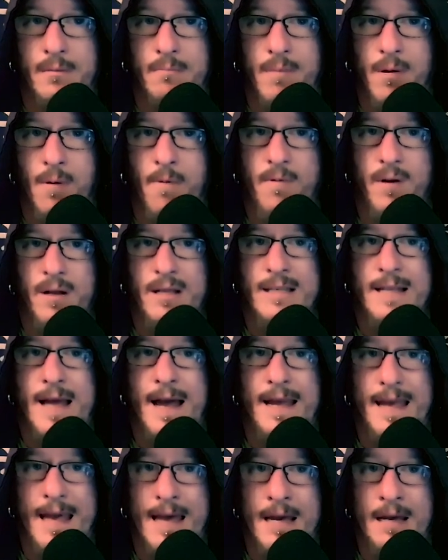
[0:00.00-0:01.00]
over a
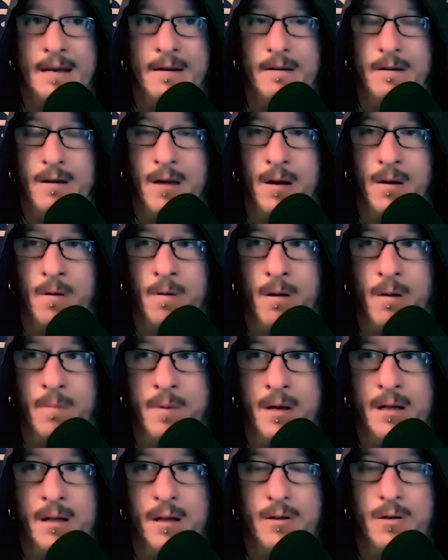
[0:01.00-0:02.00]
decade you know what i
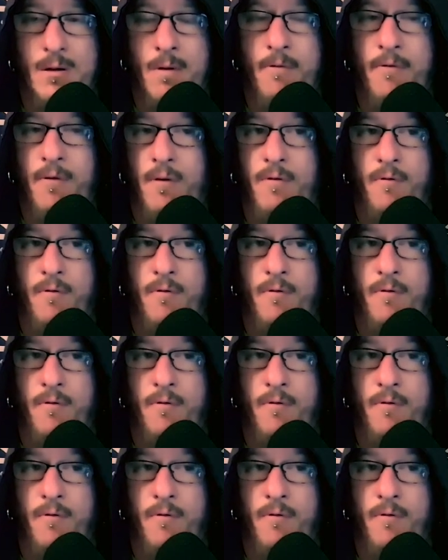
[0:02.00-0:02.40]
mean and ter- for,